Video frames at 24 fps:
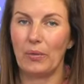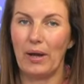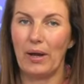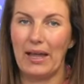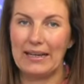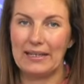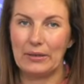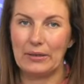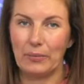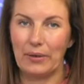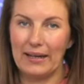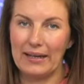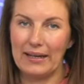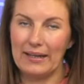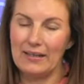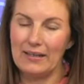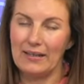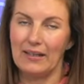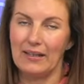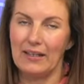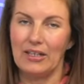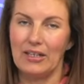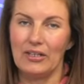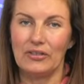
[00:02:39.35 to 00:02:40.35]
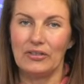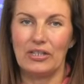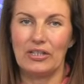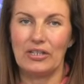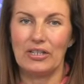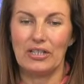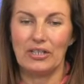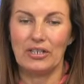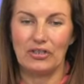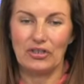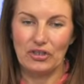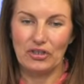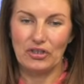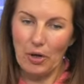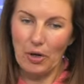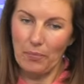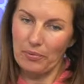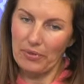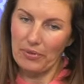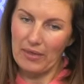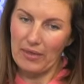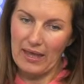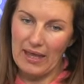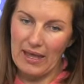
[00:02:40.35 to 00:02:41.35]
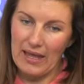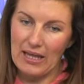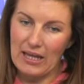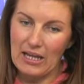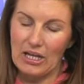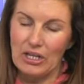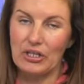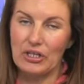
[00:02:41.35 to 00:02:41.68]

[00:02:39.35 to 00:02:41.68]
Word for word: anyway, so you can shop there.